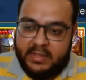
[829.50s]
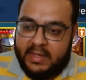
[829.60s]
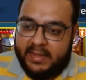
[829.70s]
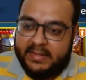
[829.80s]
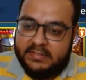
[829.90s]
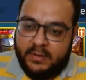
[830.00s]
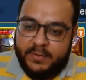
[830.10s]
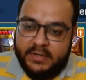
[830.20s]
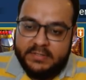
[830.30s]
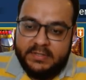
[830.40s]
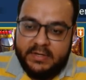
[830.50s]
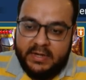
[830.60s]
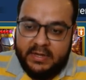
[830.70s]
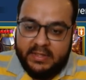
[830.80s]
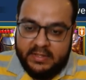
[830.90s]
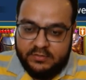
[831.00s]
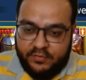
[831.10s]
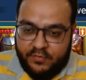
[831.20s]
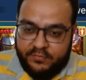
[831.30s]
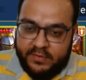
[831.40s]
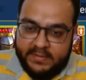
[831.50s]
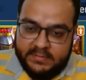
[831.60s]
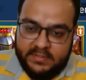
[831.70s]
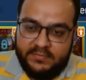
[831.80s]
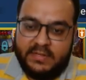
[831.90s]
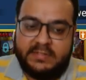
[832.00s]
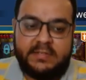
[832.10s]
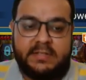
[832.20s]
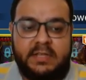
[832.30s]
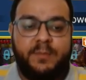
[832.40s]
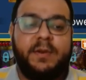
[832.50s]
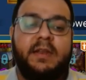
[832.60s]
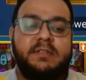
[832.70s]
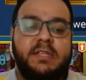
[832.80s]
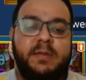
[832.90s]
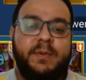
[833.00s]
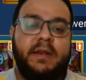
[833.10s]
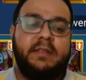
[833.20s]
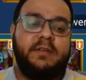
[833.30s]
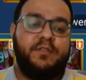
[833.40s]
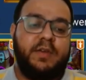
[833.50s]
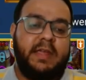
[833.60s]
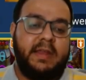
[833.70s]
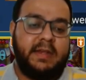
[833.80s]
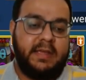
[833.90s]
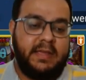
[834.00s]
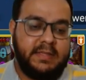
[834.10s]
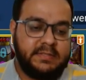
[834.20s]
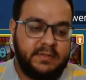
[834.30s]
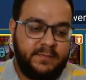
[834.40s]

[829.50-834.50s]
I guess Arbiter is there in case of a fail safe. So let's keep it. Let's keep it the way it is.